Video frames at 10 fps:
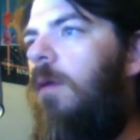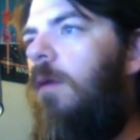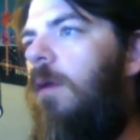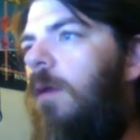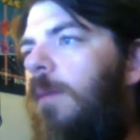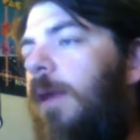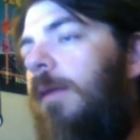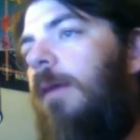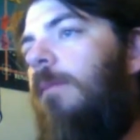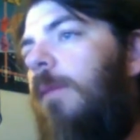it picks
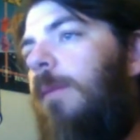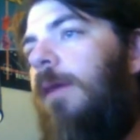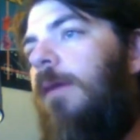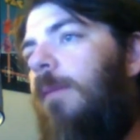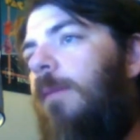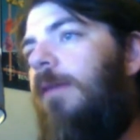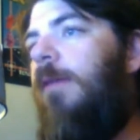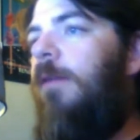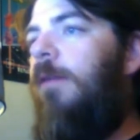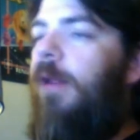up Mike's, so I have to
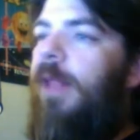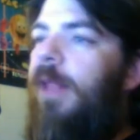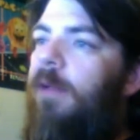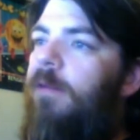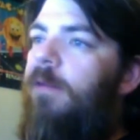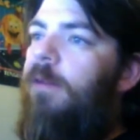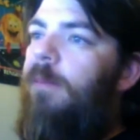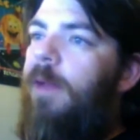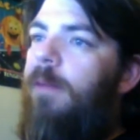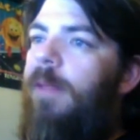turn it down so it doesn't pick up, and
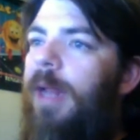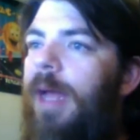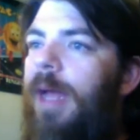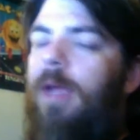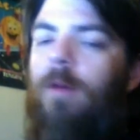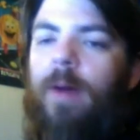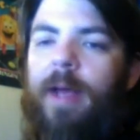then I get quiet.